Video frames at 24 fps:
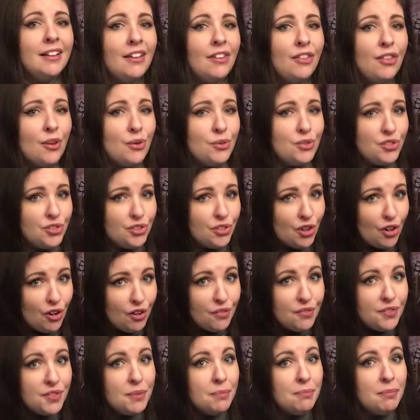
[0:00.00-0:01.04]
Those
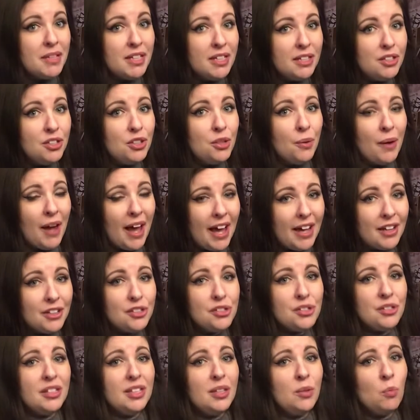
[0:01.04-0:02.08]
nerves mean you
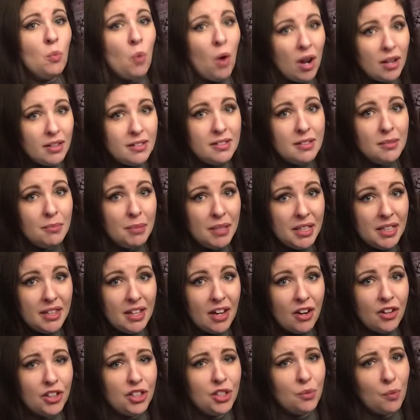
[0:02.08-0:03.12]
actually want to be
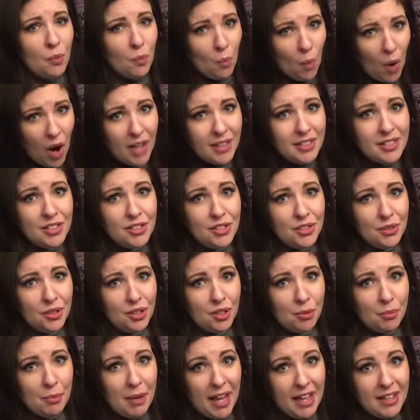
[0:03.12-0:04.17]
there and you want to do your
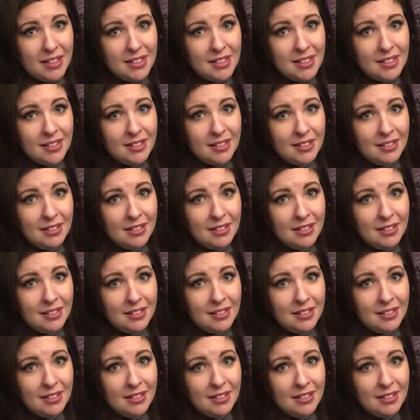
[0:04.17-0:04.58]
best.